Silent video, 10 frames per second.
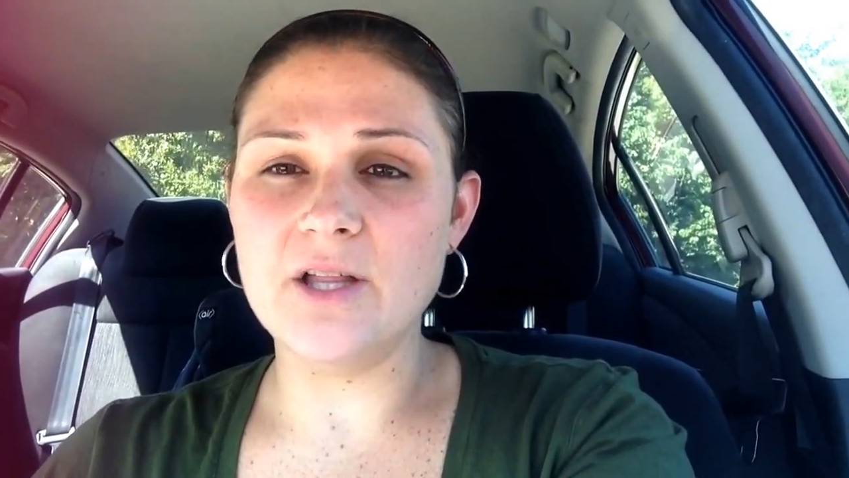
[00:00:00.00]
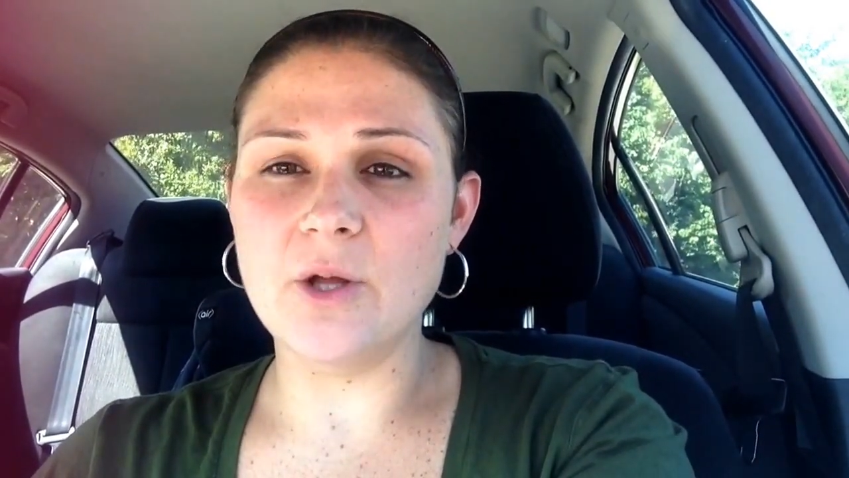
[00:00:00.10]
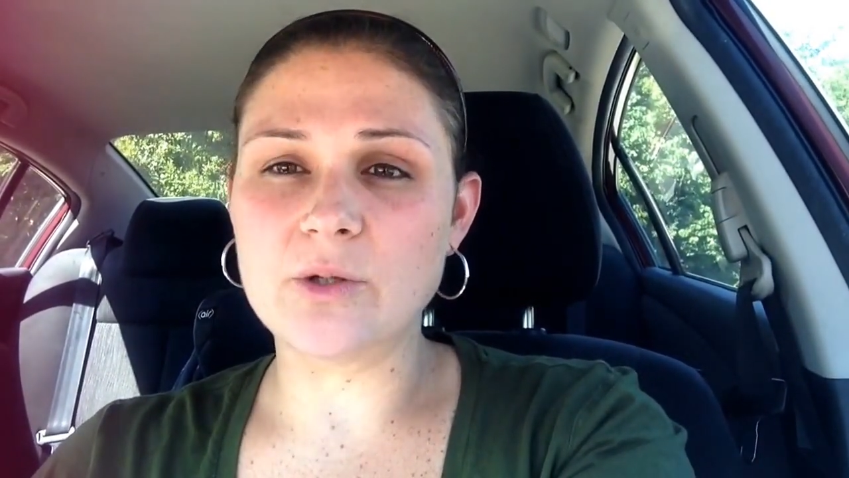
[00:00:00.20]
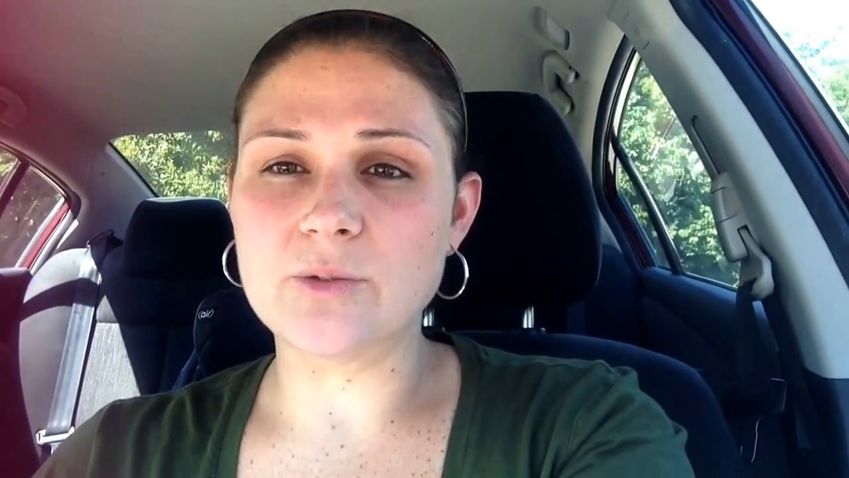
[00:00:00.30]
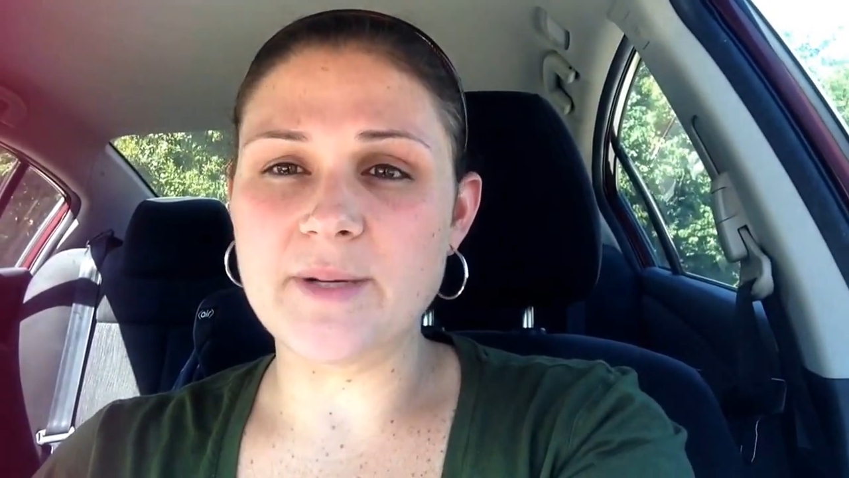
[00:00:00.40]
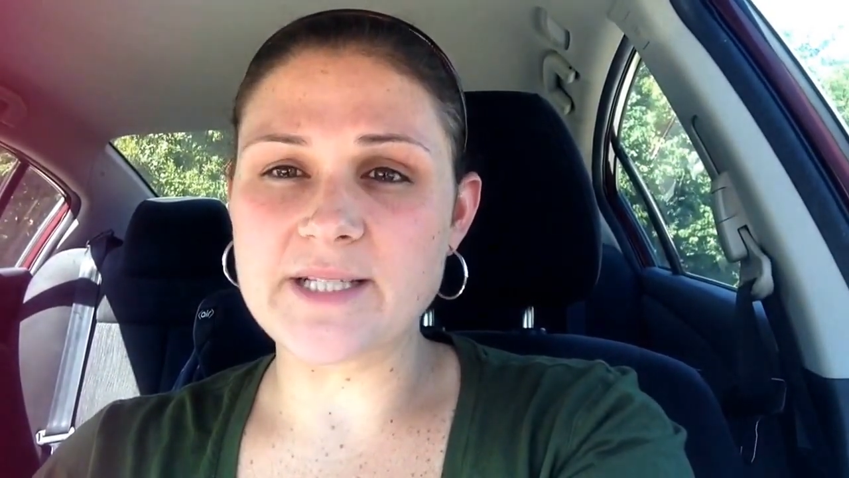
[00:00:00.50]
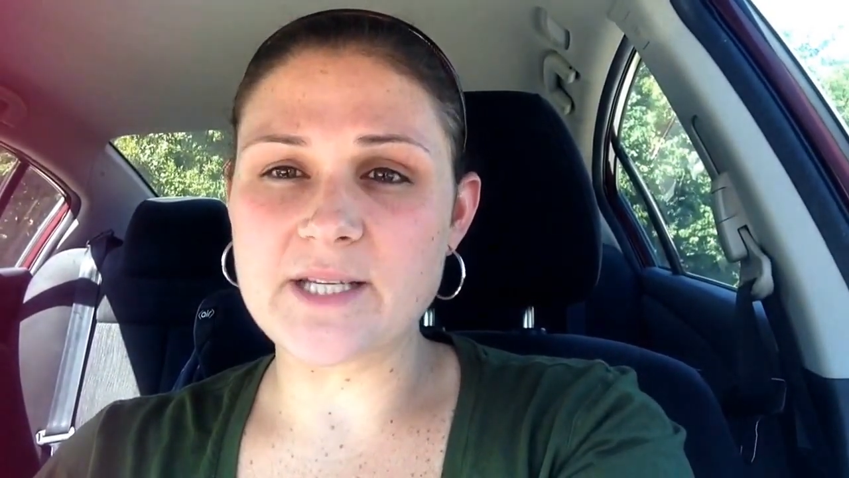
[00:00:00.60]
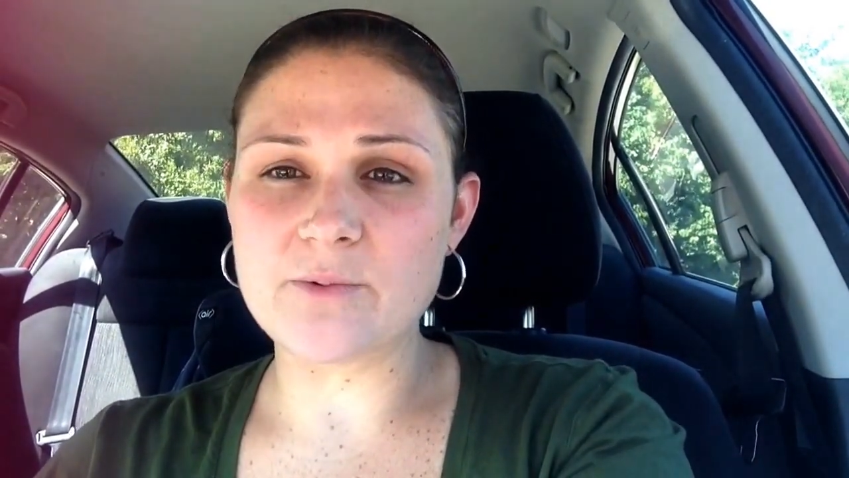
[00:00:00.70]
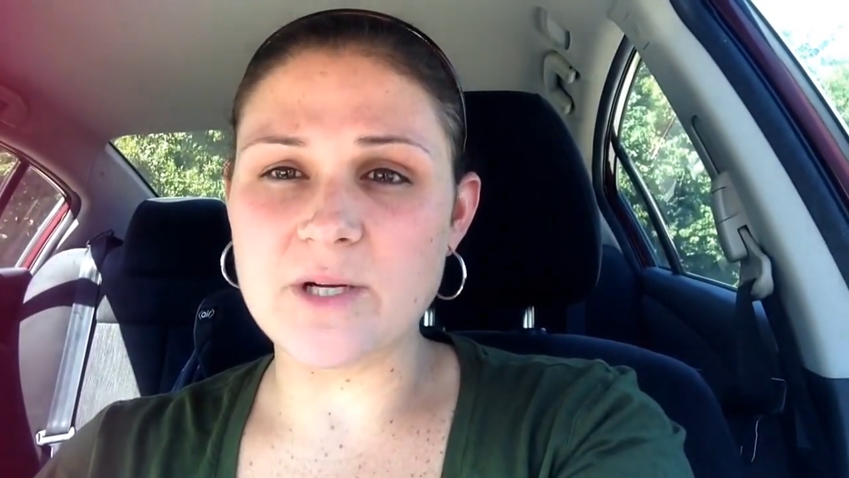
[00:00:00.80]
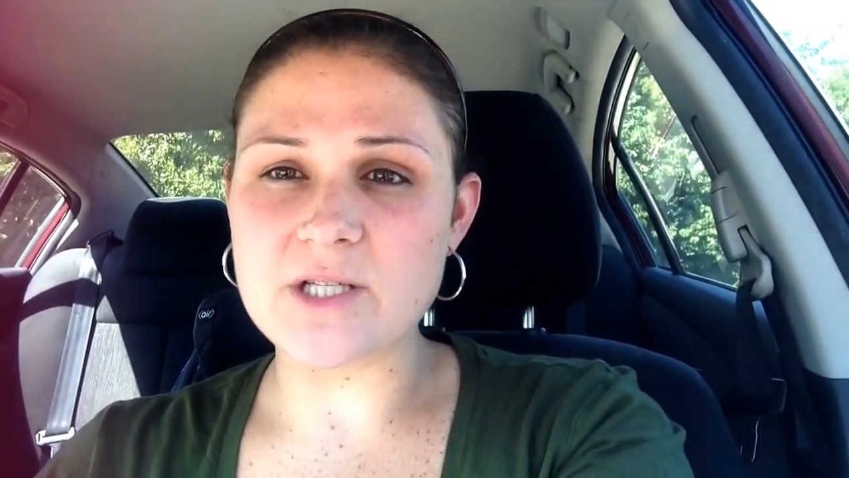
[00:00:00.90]
local
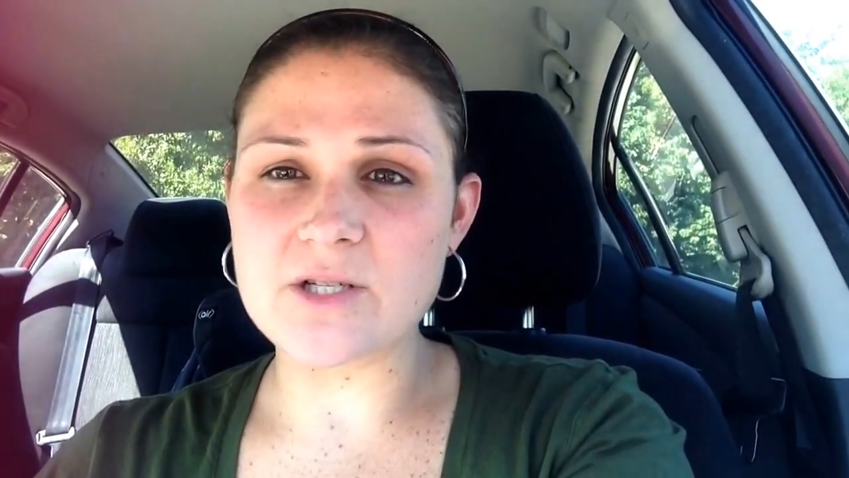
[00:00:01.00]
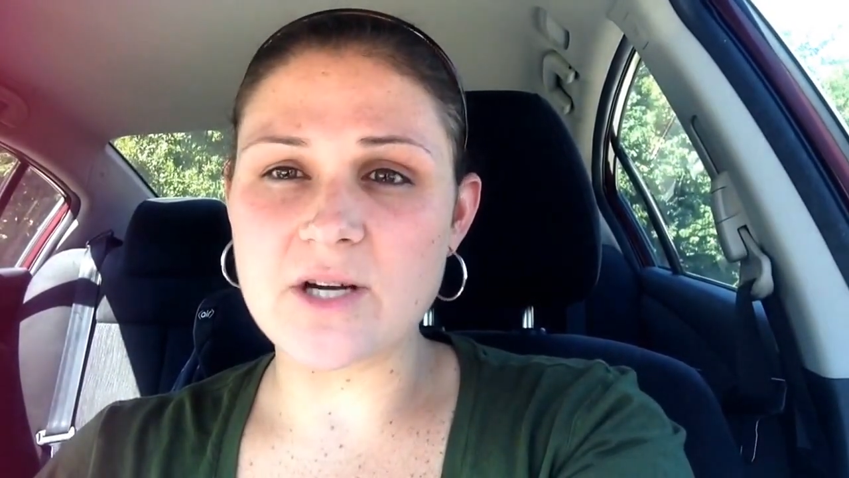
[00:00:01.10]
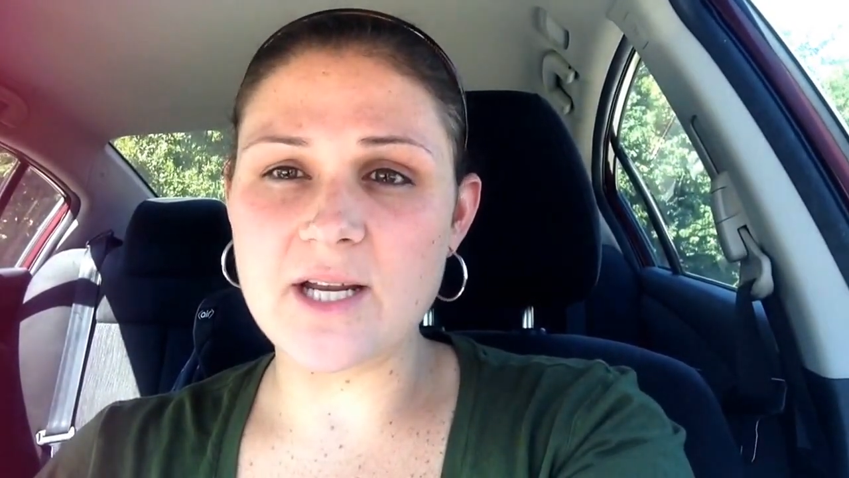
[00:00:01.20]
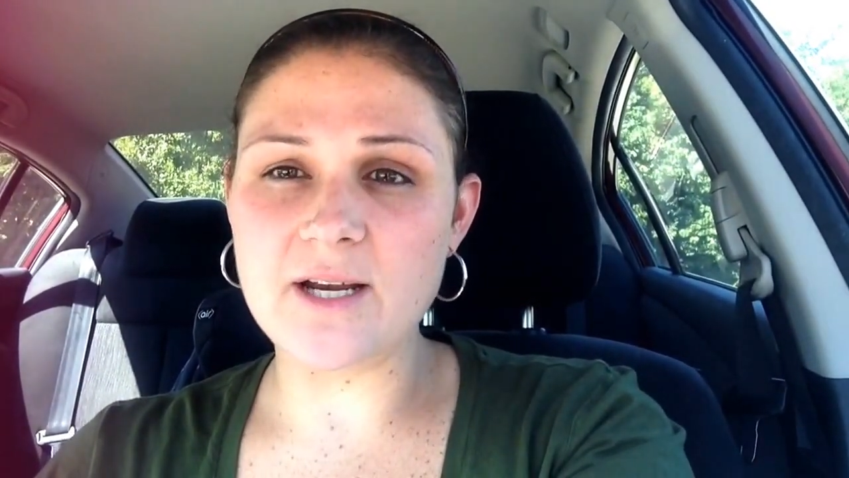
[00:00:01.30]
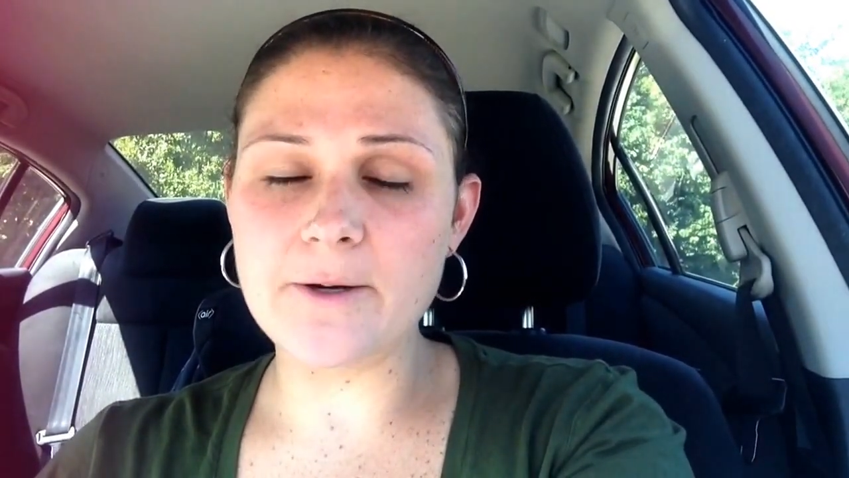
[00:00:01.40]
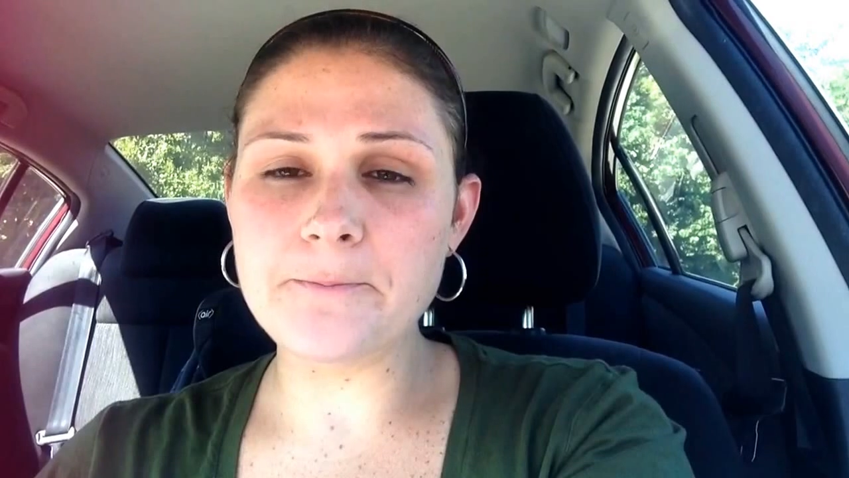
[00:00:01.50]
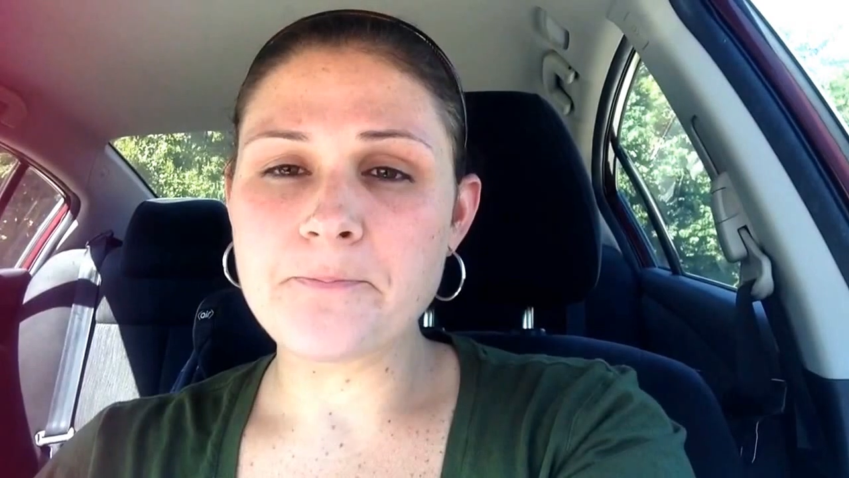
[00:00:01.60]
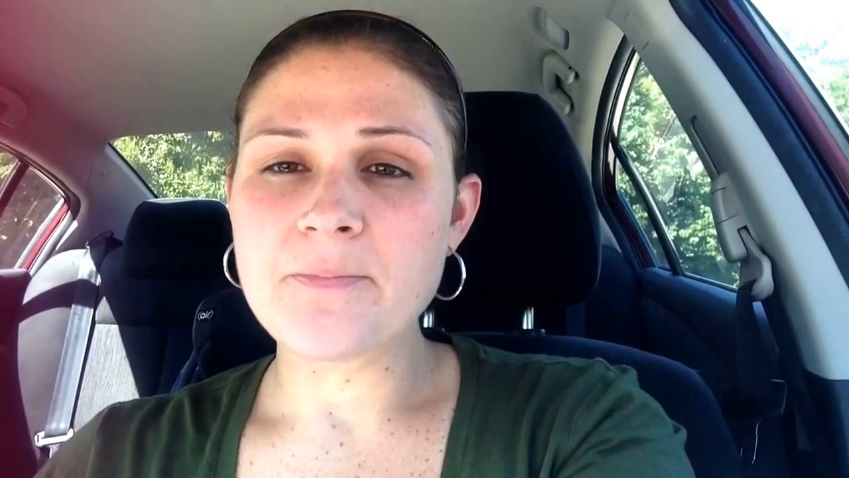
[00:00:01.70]
Mexican restaurant here,